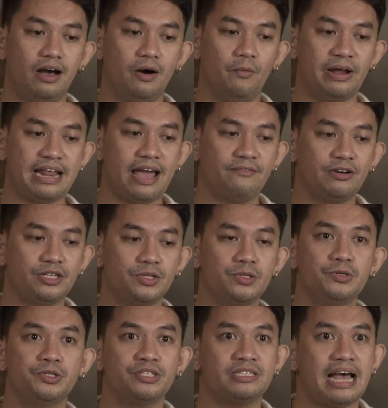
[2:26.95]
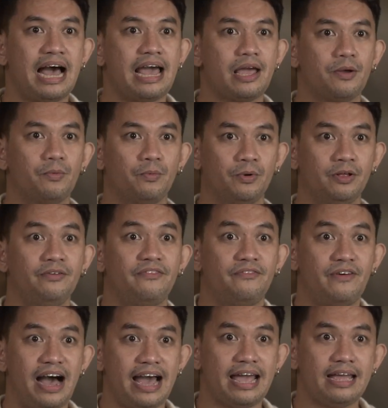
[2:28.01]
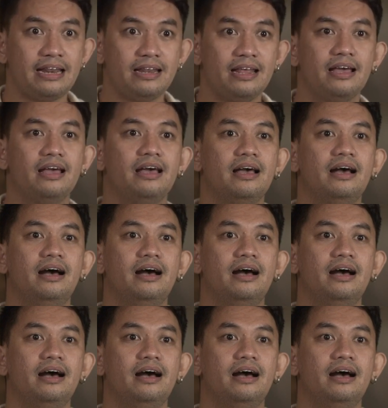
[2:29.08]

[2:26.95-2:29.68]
whatever solutions I will find,